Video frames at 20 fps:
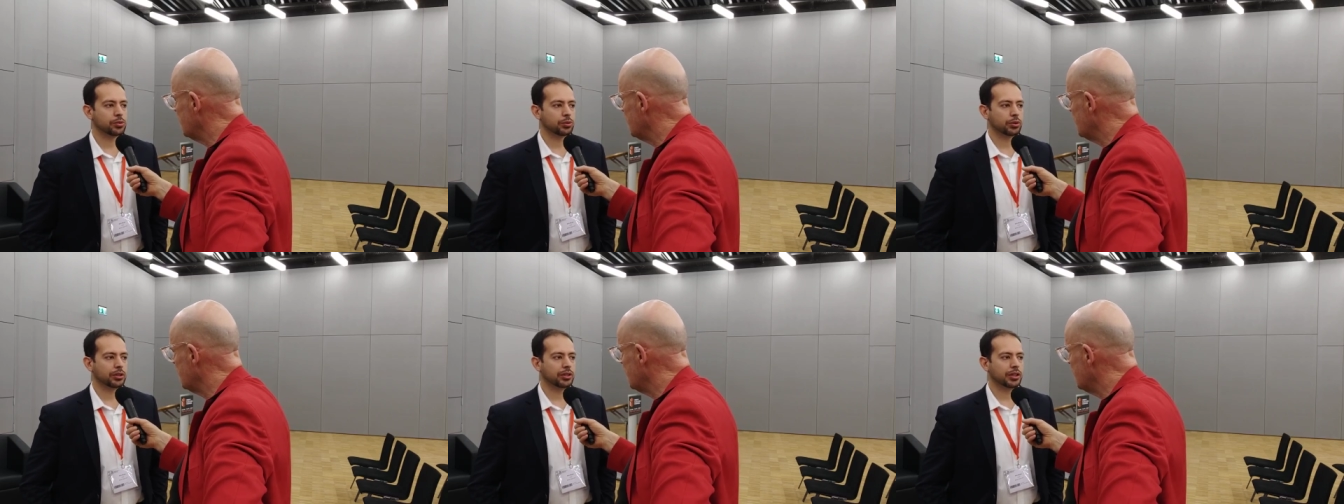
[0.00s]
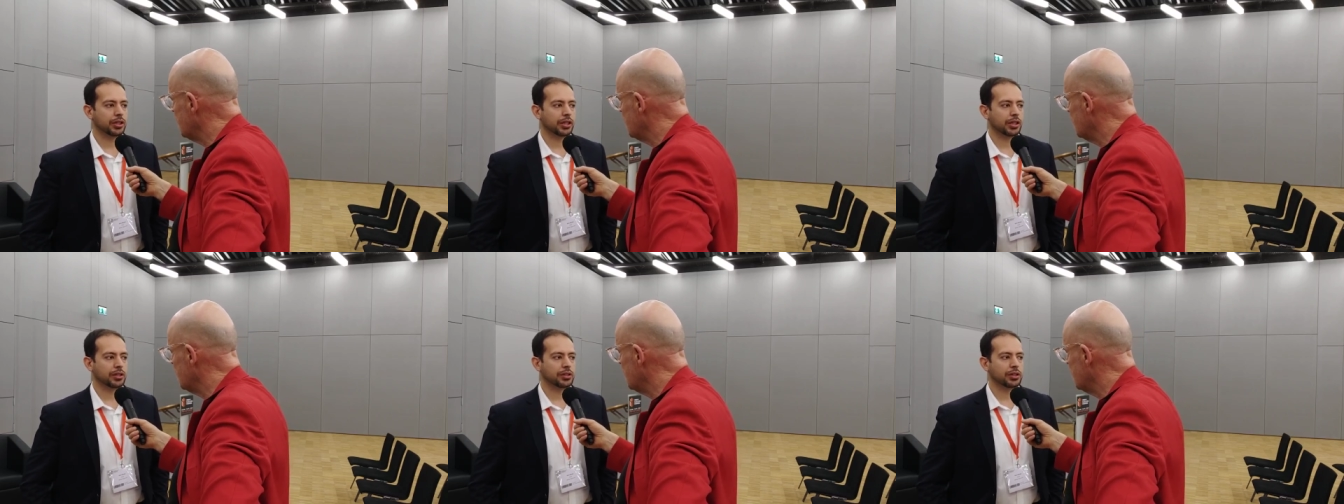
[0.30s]
store
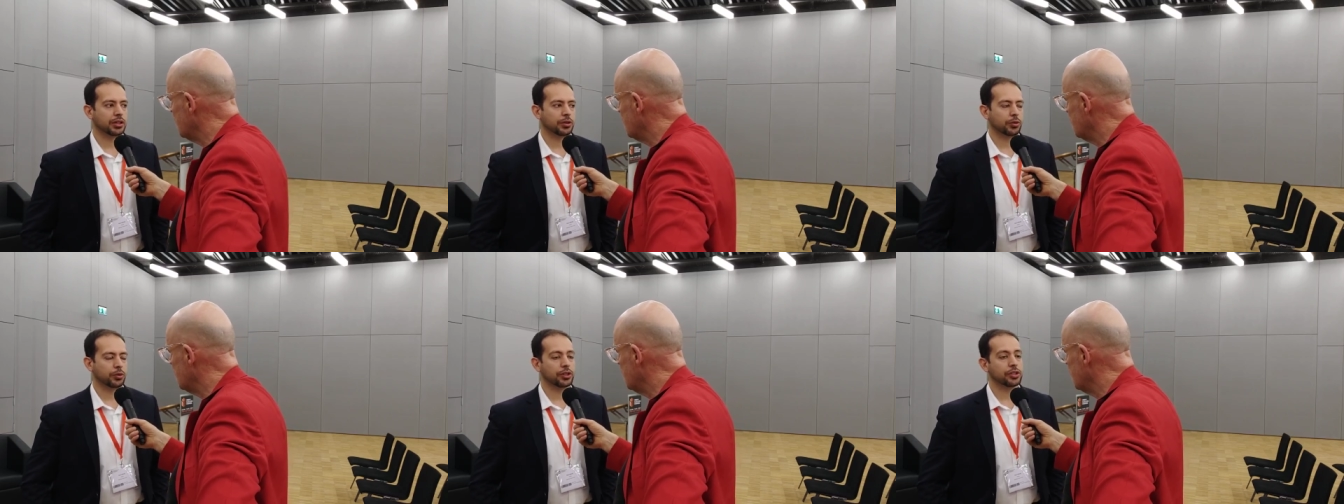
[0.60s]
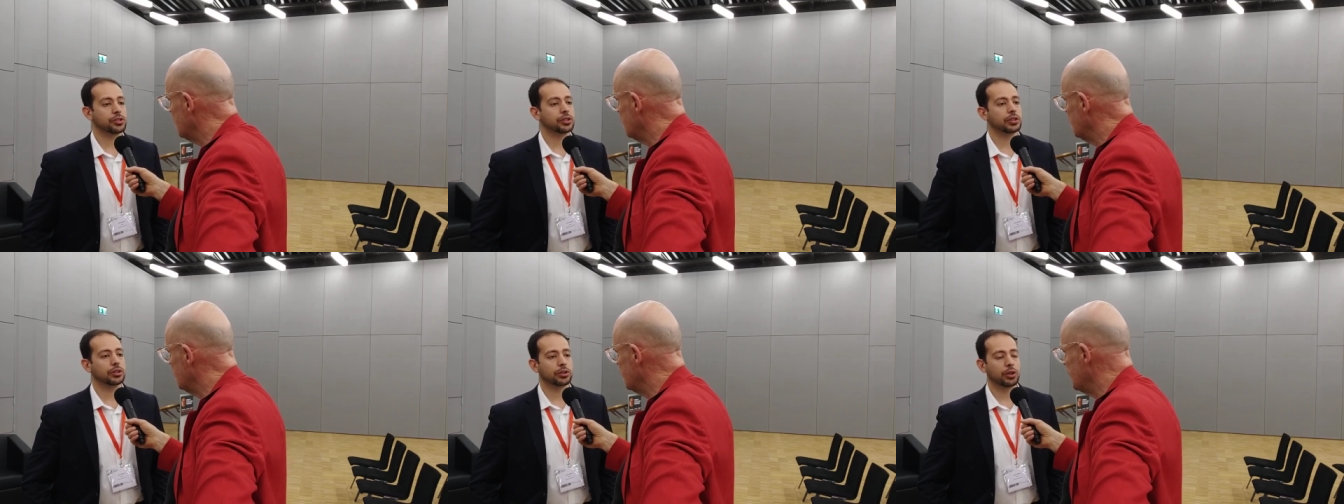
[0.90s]
the
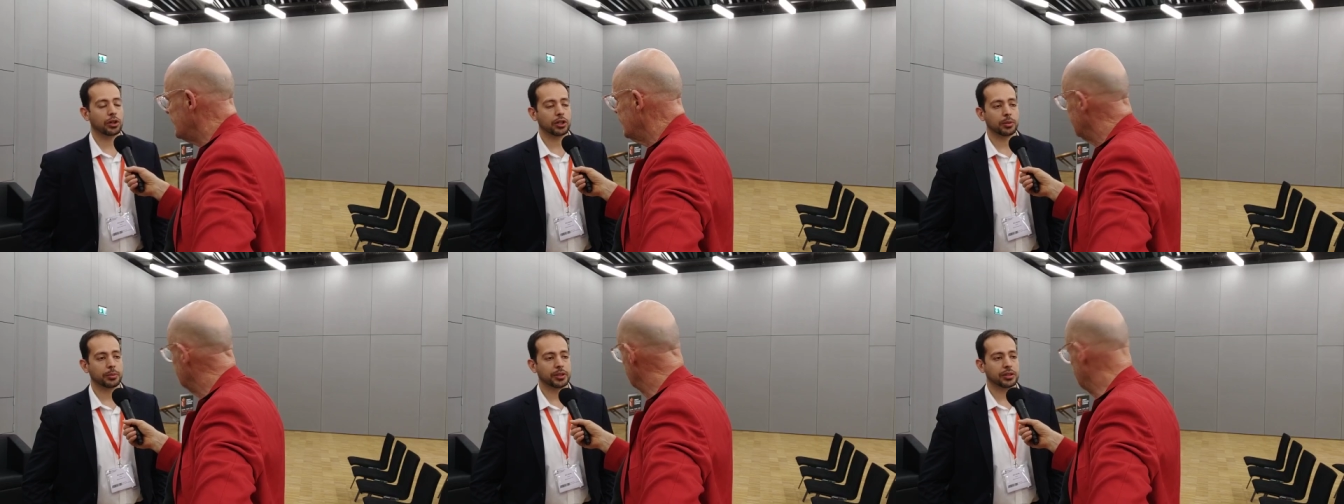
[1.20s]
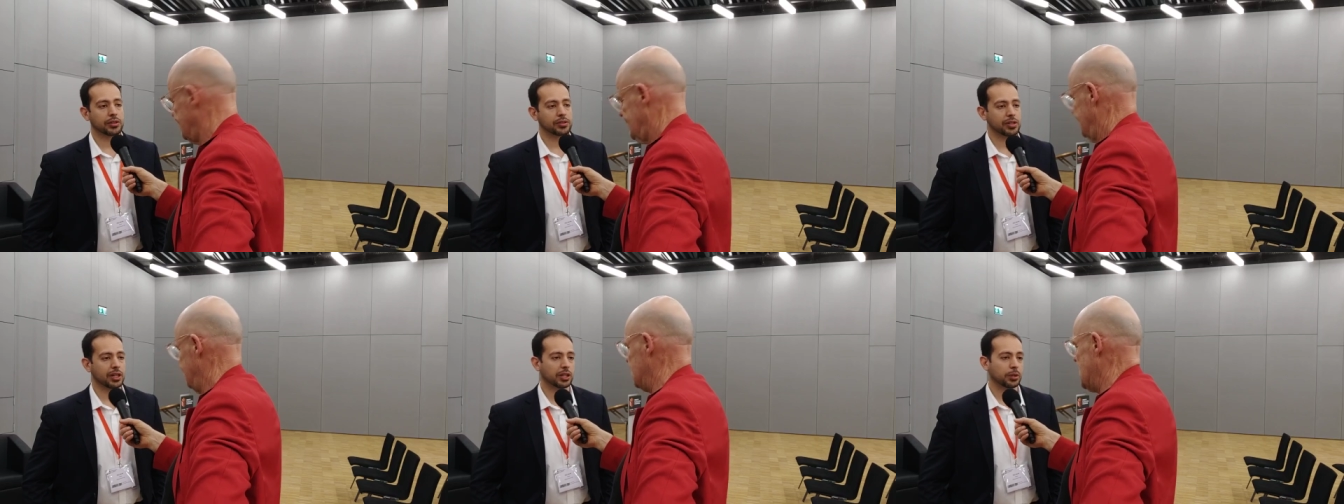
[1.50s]
original
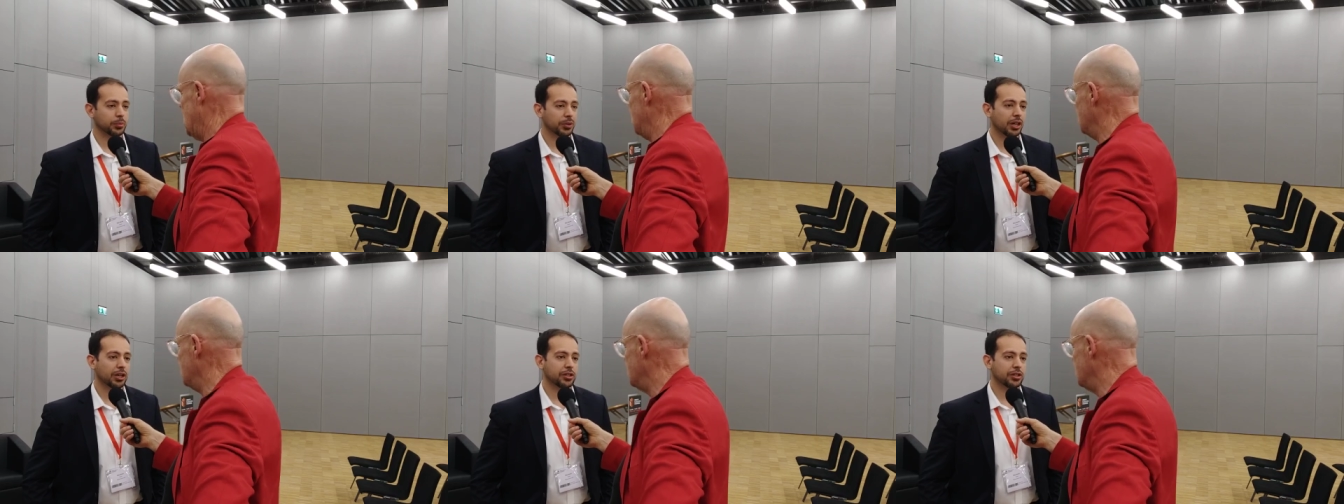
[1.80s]
document inside a